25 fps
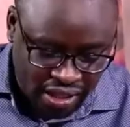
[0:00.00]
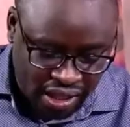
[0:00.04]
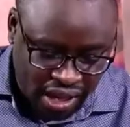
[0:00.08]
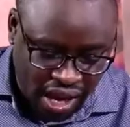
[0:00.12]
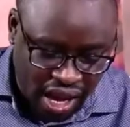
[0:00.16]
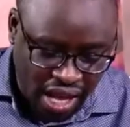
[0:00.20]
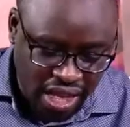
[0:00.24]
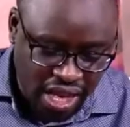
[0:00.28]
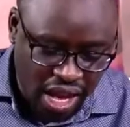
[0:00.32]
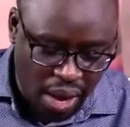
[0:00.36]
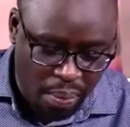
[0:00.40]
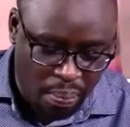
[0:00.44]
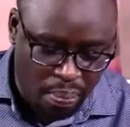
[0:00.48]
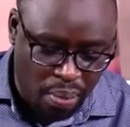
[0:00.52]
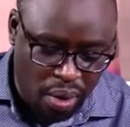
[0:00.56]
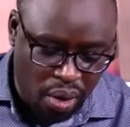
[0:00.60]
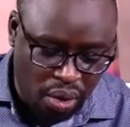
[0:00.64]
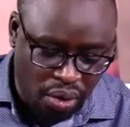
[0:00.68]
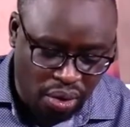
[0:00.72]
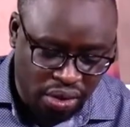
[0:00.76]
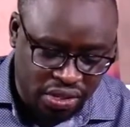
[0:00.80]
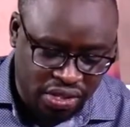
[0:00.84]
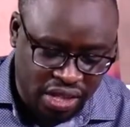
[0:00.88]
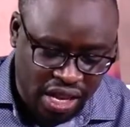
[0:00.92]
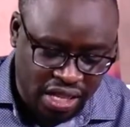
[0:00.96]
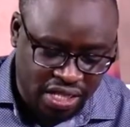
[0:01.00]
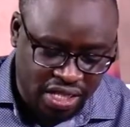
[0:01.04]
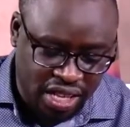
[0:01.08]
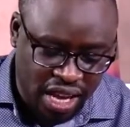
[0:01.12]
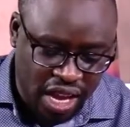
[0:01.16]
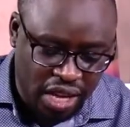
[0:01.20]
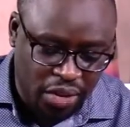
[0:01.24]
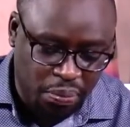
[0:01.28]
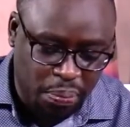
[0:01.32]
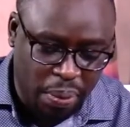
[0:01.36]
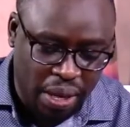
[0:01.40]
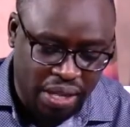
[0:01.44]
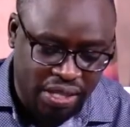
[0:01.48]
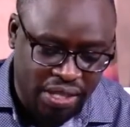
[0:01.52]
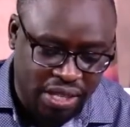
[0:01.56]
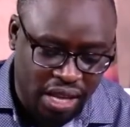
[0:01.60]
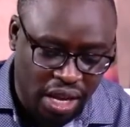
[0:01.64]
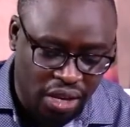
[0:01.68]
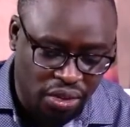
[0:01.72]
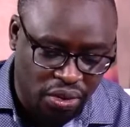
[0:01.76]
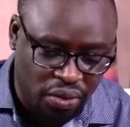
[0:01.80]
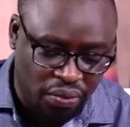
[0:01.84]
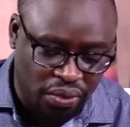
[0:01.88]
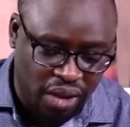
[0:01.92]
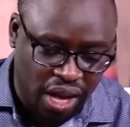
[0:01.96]
Kenya borrows
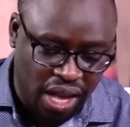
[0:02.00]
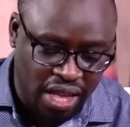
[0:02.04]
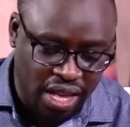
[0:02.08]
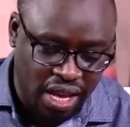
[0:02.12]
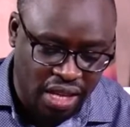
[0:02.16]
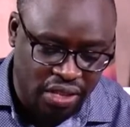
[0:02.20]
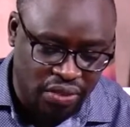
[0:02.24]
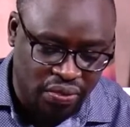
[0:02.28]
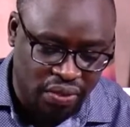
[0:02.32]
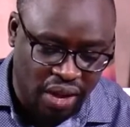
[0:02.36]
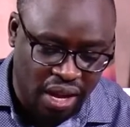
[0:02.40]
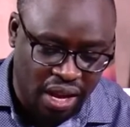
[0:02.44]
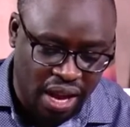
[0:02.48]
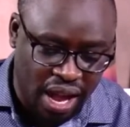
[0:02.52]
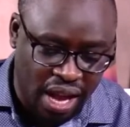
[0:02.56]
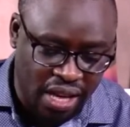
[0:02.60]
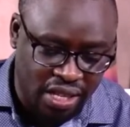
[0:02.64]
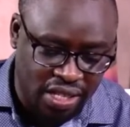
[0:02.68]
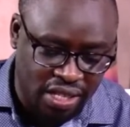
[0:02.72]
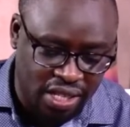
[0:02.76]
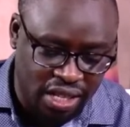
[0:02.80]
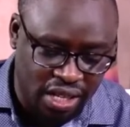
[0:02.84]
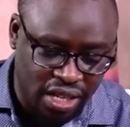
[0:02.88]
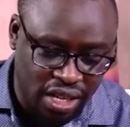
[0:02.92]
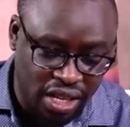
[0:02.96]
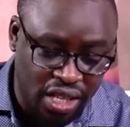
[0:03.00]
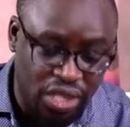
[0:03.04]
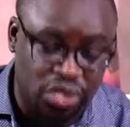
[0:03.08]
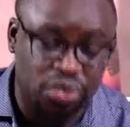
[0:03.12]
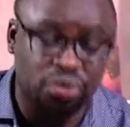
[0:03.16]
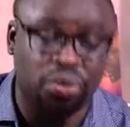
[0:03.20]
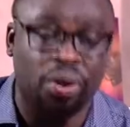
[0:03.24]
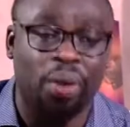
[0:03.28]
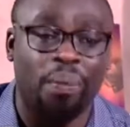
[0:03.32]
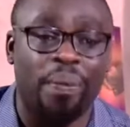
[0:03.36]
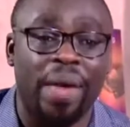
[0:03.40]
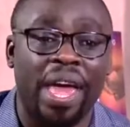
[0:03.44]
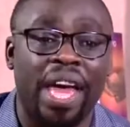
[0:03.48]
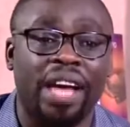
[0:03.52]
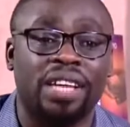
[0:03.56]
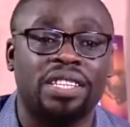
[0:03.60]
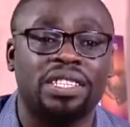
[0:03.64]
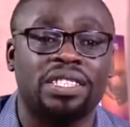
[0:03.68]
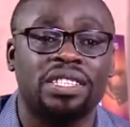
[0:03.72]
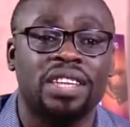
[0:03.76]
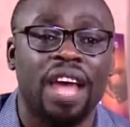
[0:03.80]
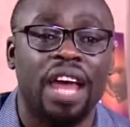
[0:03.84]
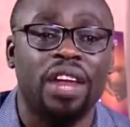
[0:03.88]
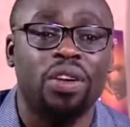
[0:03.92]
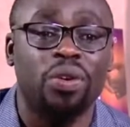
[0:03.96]
38% of Kenya's financing needs from
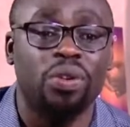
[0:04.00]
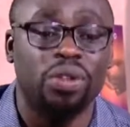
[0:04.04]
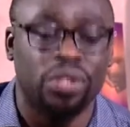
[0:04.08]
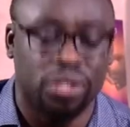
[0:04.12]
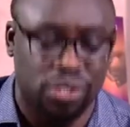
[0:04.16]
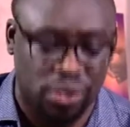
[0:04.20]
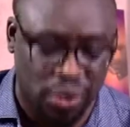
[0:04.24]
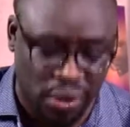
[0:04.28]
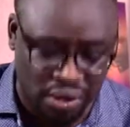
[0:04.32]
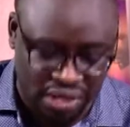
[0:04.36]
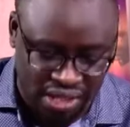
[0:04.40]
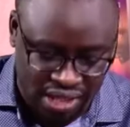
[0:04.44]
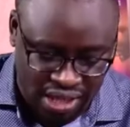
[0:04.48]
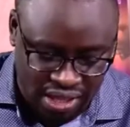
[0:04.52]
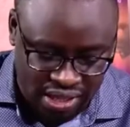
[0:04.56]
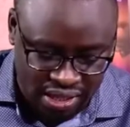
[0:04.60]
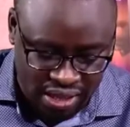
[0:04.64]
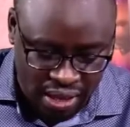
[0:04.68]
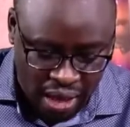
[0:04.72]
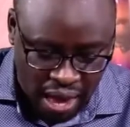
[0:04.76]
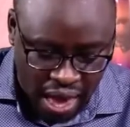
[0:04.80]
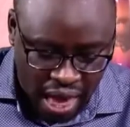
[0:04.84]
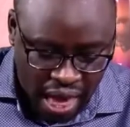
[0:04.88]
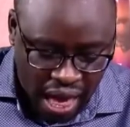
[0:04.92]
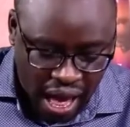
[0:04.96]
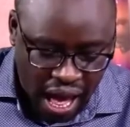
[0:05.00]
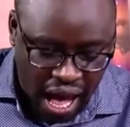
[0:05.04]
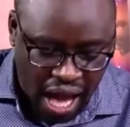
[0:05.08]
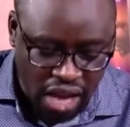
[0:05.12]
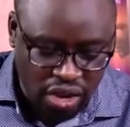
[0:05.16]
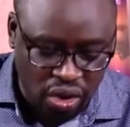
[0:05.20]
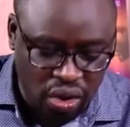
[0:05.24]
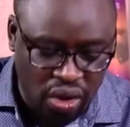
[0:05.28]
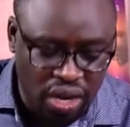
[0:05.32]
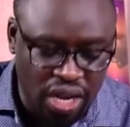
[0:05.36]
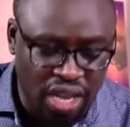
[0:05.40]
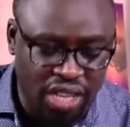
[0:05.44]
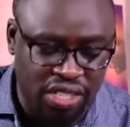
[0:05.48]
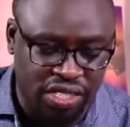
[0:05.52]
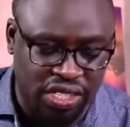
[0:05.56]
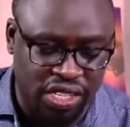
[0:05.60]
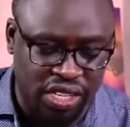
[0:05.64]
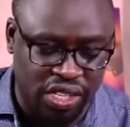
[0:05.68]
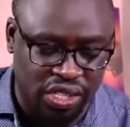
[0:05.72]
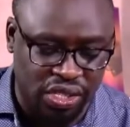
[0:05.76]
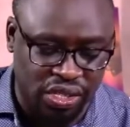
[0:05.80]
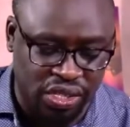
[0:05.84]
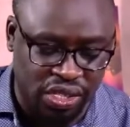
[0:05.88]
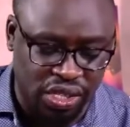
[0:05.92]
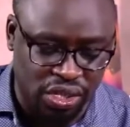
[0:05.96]
external sources, and only
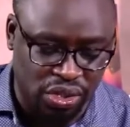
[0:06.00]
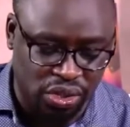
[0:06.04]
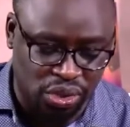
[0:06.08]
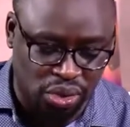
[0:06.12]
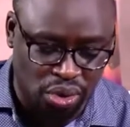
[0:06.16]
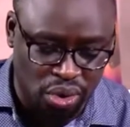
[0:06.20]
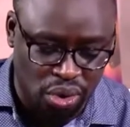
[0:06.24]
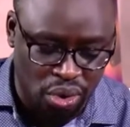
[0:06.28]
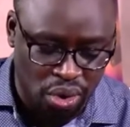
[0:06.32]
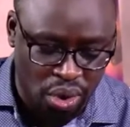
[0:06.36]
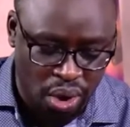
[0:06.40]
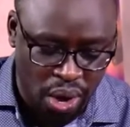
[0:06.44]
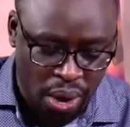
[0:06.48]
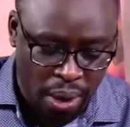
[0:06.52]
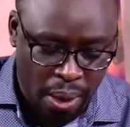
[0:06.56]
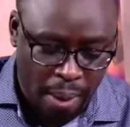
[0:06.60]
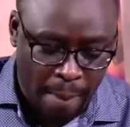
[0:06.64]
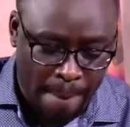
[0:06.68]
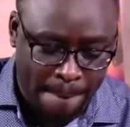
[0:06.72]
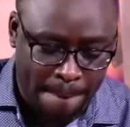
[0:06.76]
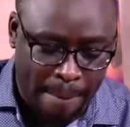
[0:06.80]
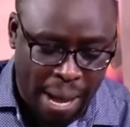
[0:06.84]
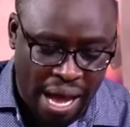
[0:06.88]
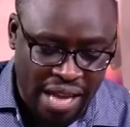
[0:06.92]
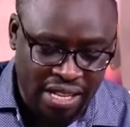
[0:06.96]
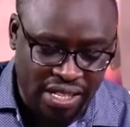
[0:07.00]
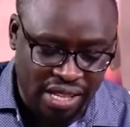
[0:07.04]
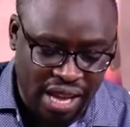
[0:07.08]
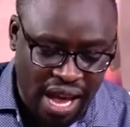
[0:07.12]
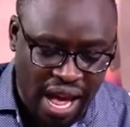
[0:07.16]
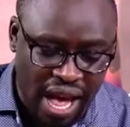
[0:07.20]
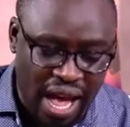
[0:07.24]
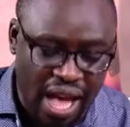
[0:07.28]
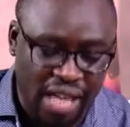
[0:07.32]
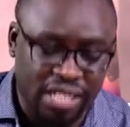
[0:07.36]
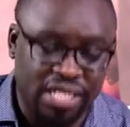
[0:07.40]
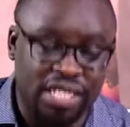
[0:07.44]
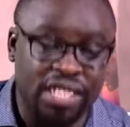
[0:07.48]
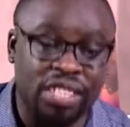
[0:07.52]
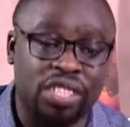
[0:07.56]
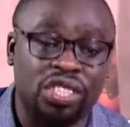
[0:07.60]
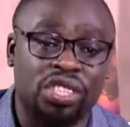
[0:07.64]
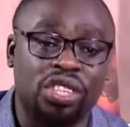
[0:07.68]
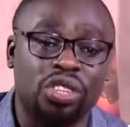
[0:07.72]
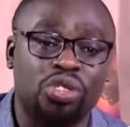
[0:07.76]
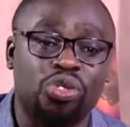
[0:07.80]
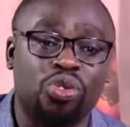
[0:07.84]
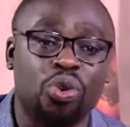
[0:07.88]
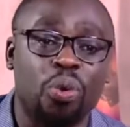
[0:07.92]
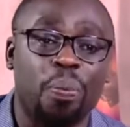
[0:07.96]
62 and
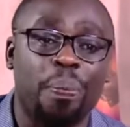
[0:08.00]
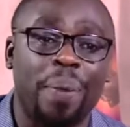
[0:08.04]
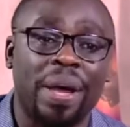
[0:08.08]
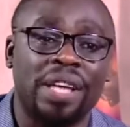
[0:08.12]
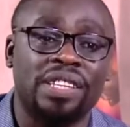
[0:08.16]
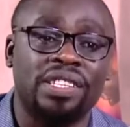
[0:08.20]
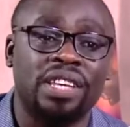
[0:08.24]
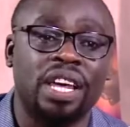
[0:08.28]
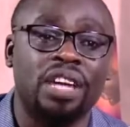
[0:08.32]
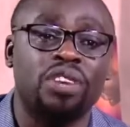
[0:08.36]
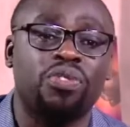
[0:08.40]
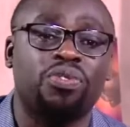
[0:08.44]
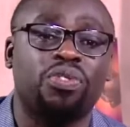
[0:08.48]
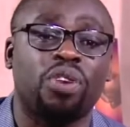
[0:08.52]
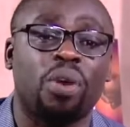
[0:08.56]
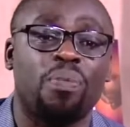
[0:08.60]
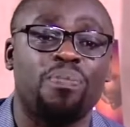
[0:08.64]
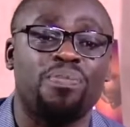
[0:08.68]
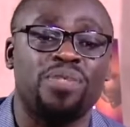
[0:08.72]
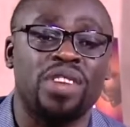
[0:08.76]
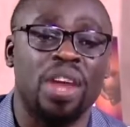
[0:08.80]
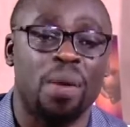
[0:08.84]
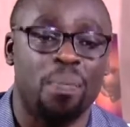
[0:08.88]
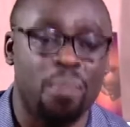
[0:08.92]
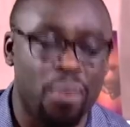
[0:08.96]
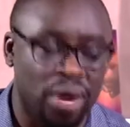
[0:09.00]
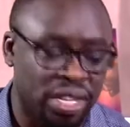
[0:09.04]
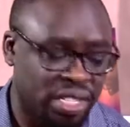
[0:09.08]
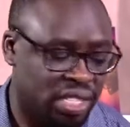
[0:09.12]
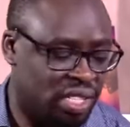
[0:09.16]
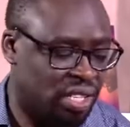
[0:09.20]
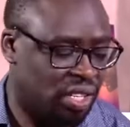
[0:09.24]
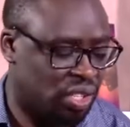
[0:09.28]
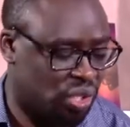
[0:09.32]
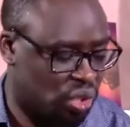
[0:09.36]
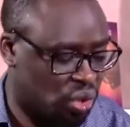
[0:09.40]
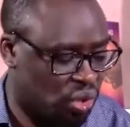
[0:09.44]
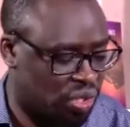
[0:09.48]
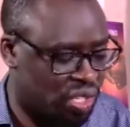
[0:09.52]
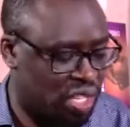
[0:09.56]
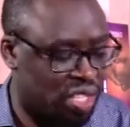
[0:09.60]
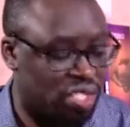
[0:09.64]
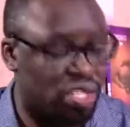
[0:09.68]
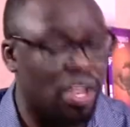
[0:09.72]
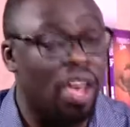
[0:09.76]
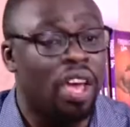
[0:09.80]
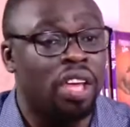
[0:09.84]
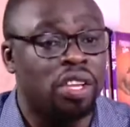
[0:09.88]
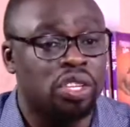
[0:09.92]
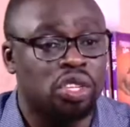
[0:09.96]
62% from domestic
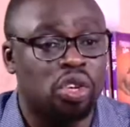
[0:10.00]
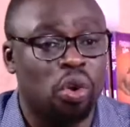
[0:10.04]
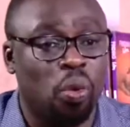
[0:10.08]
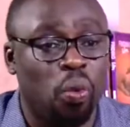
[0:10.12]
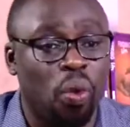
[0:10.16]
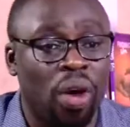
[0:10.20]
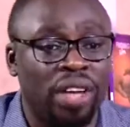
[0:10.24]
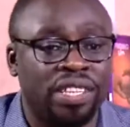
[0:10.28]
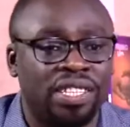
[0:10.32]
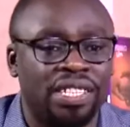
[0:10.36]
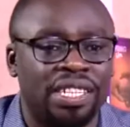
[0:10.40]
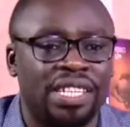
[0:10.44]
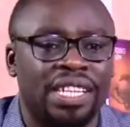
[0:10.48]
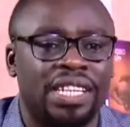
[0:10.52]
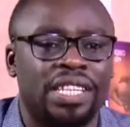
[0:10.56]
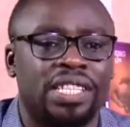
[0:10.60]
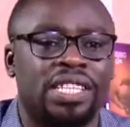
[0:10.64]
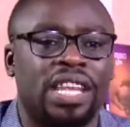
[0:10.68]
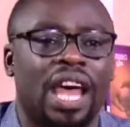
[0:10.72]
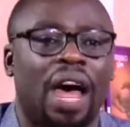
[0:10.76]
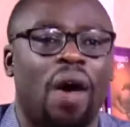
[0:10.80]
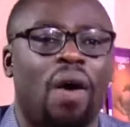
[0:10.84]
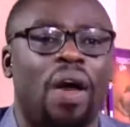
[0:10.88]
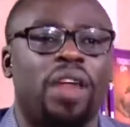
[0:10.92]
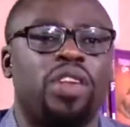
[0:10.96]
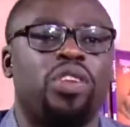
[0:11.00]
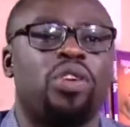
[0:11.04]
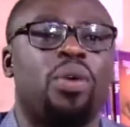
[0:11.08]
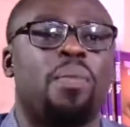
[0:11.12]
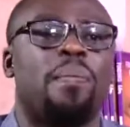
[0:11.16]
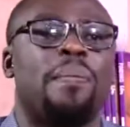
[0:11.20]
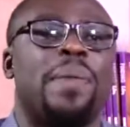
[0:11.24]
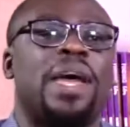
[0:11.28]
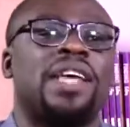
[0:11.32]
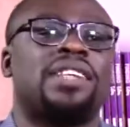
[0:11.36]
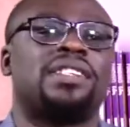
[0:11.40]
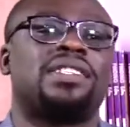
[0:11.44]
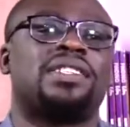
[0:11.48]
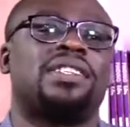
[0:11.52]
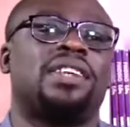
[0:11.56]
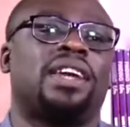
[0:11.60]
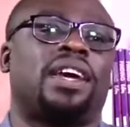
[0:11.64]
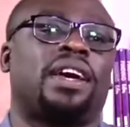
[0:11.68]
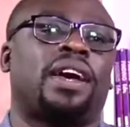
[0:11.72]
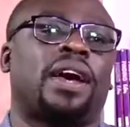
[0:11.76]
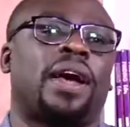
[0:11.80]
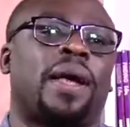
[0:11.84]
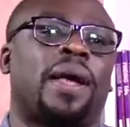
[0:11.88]
sources. So what is our domestic